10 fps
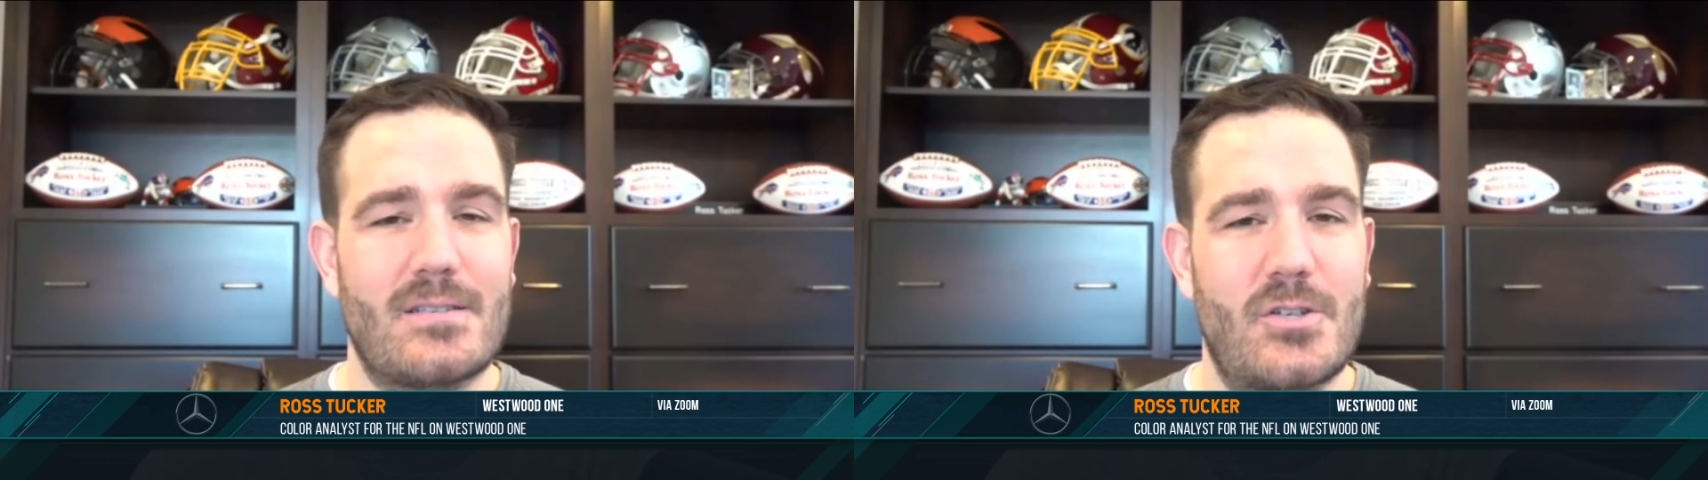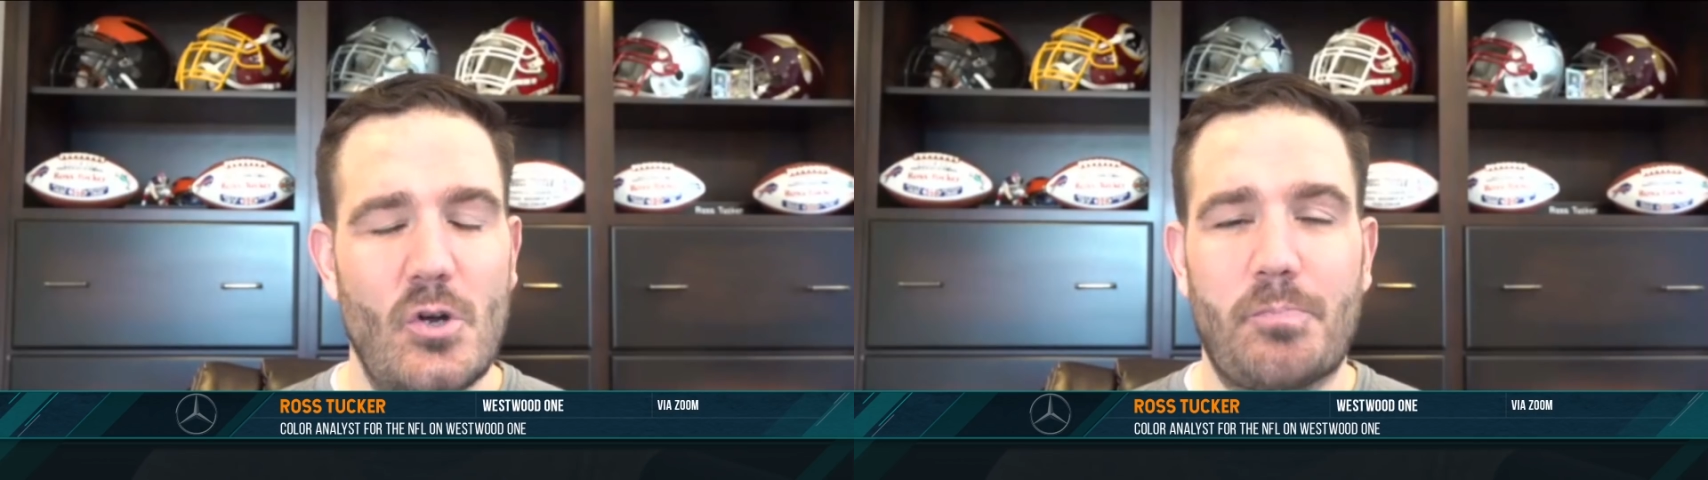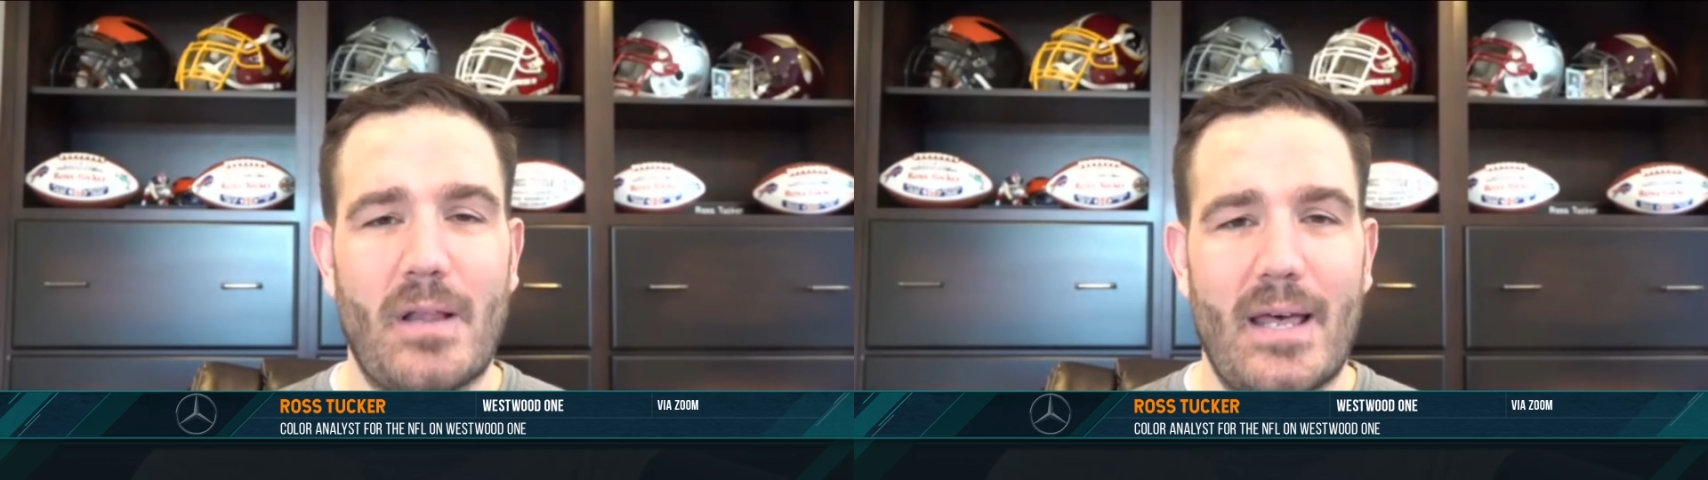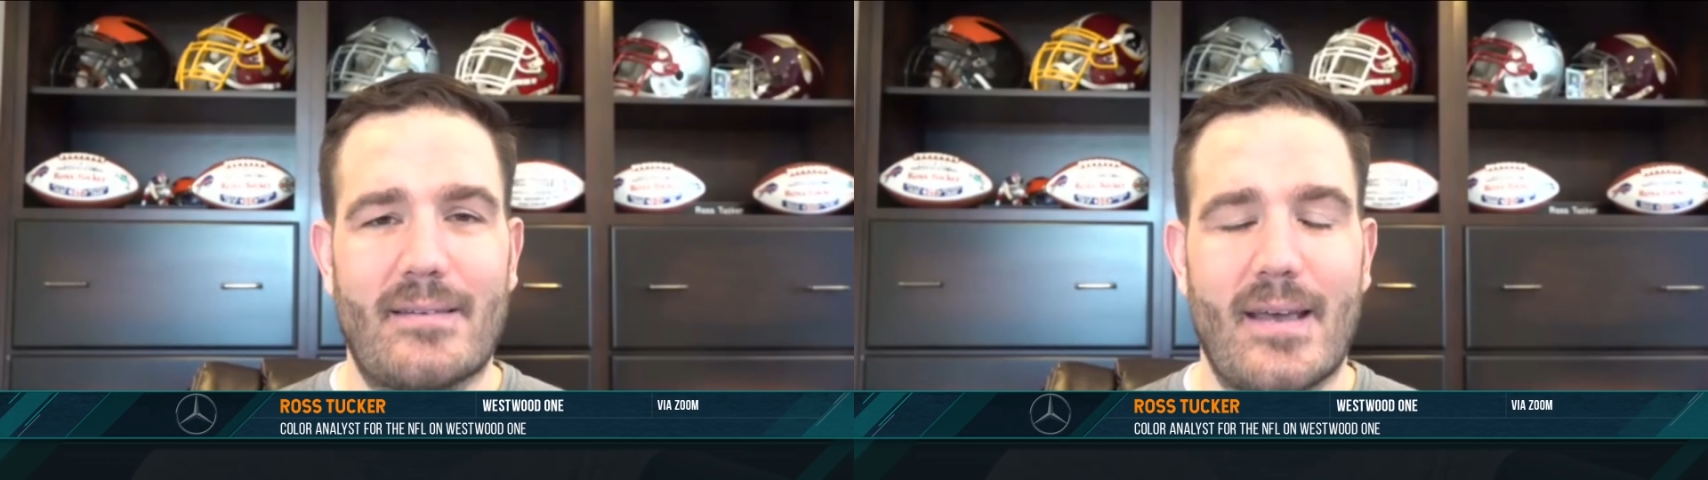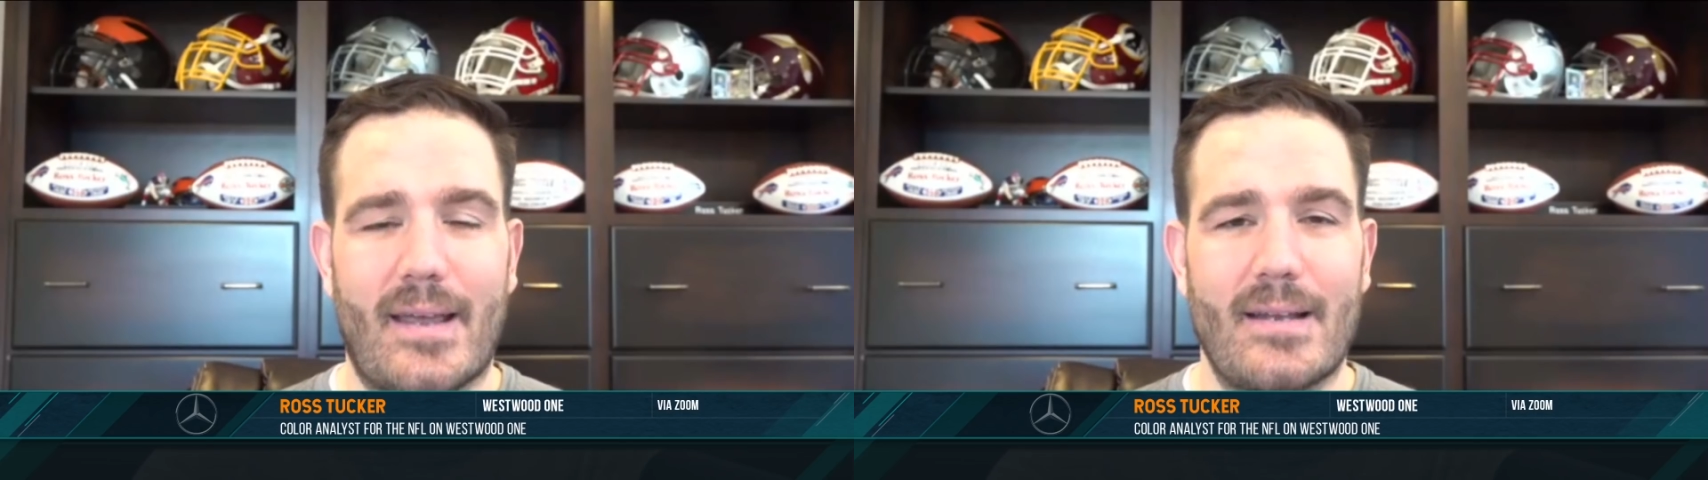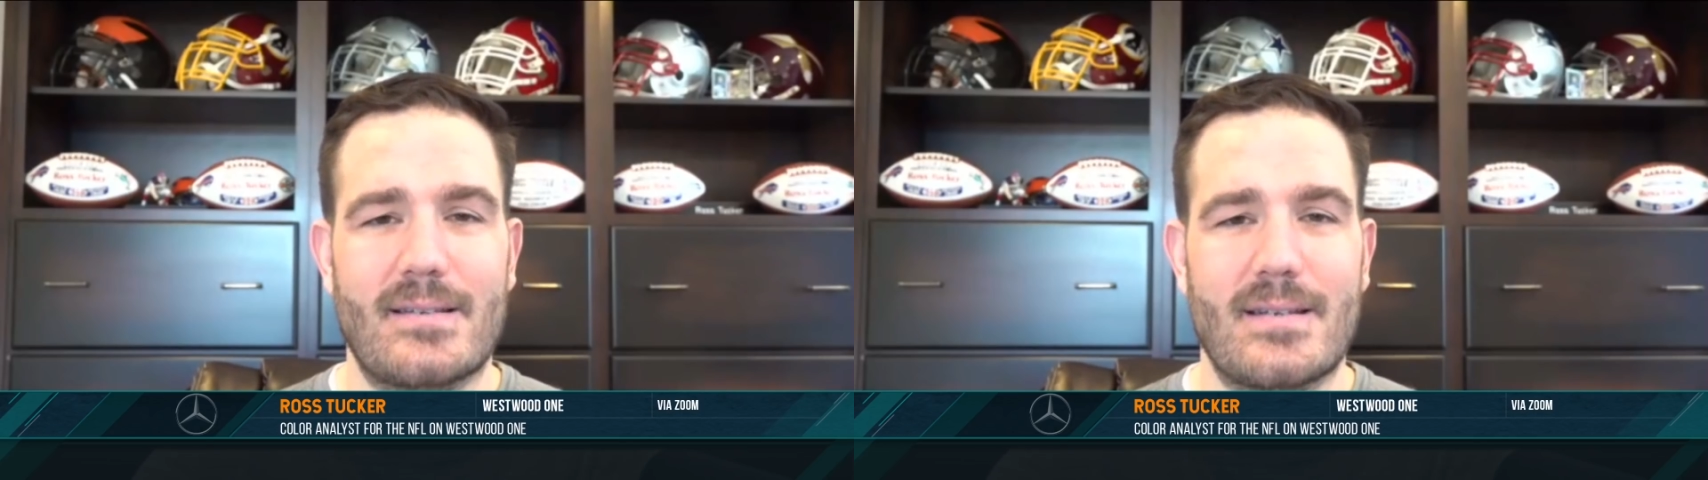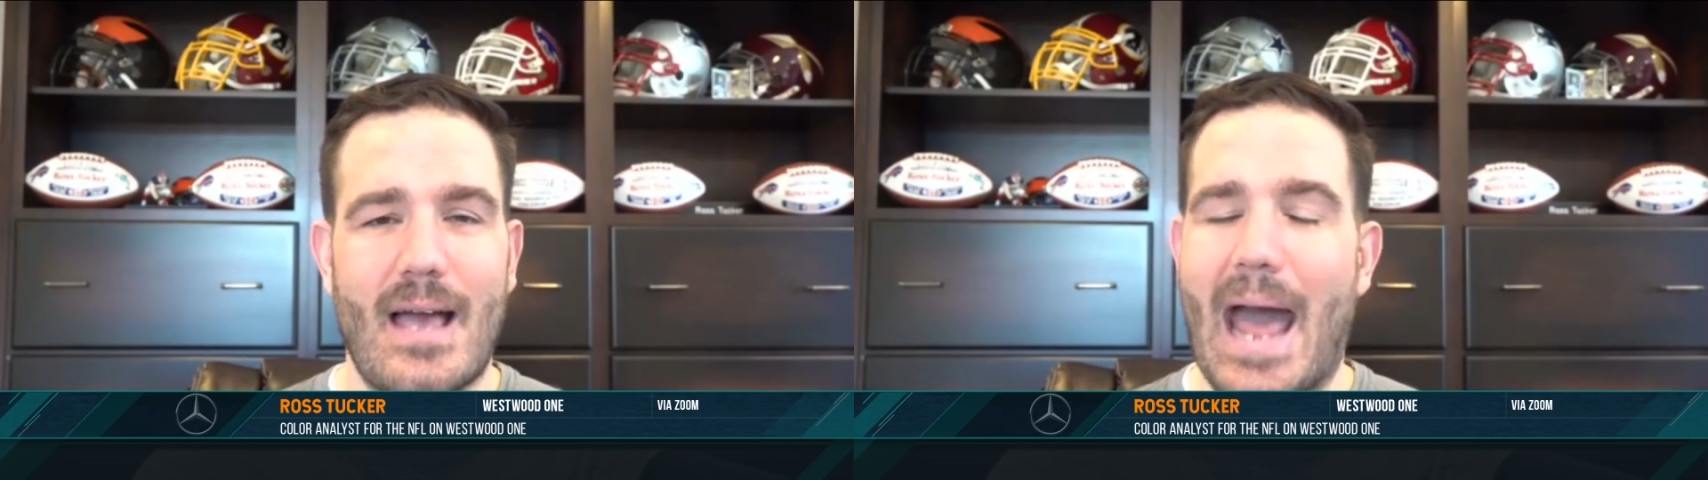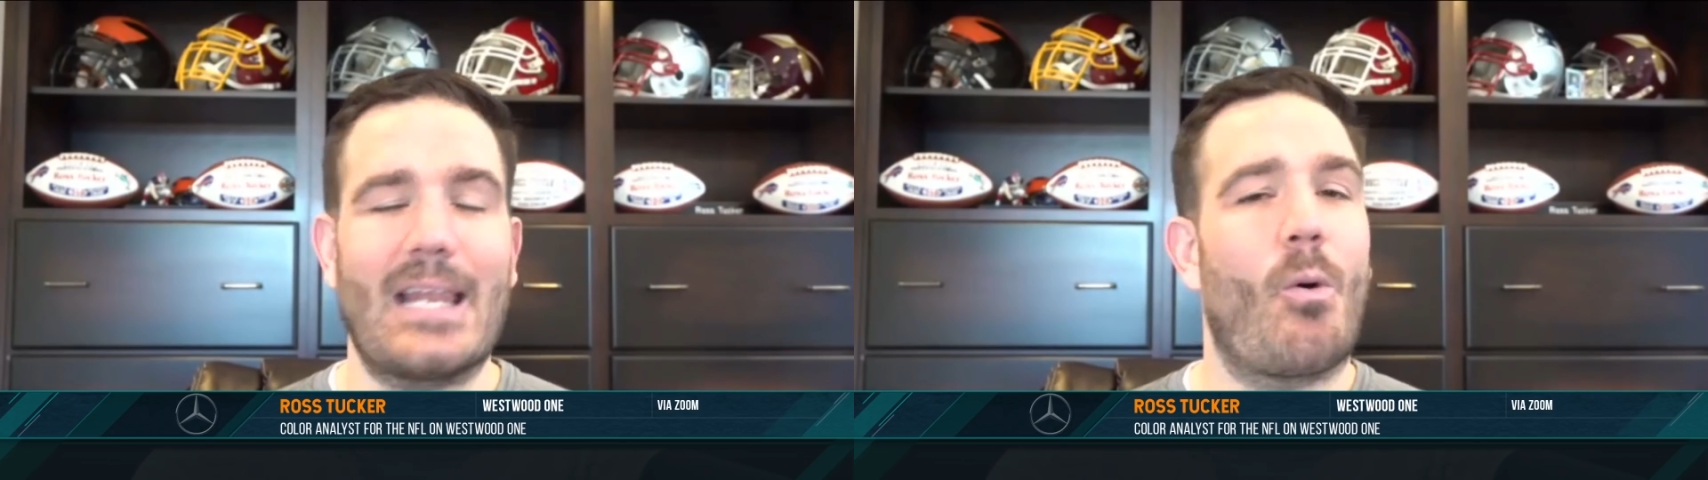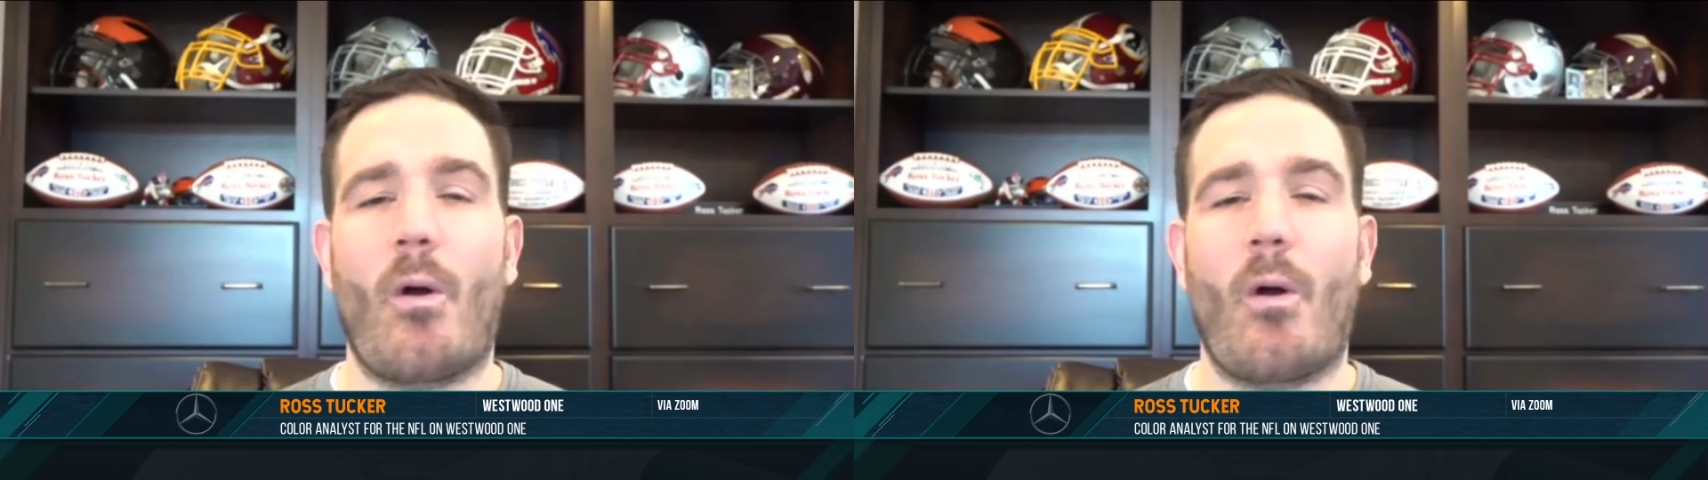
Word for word: two plane tickets anywhere